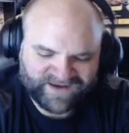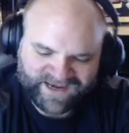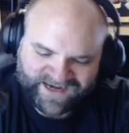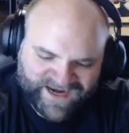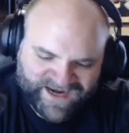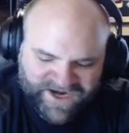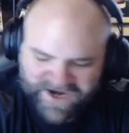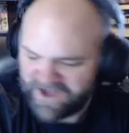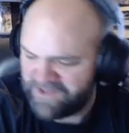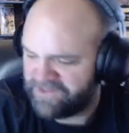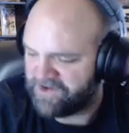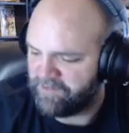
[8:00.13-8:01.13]
And
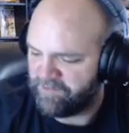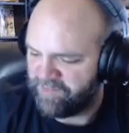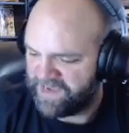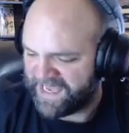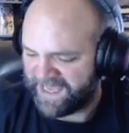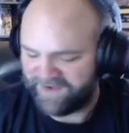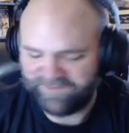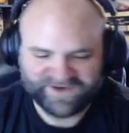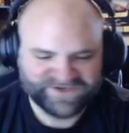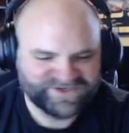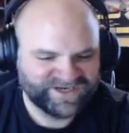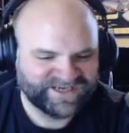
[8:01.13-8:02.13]
another bad
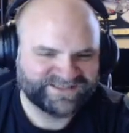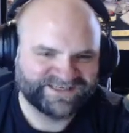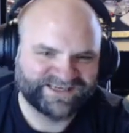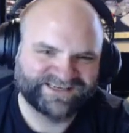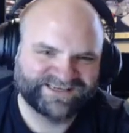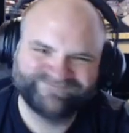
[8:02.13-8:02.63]
Majestic.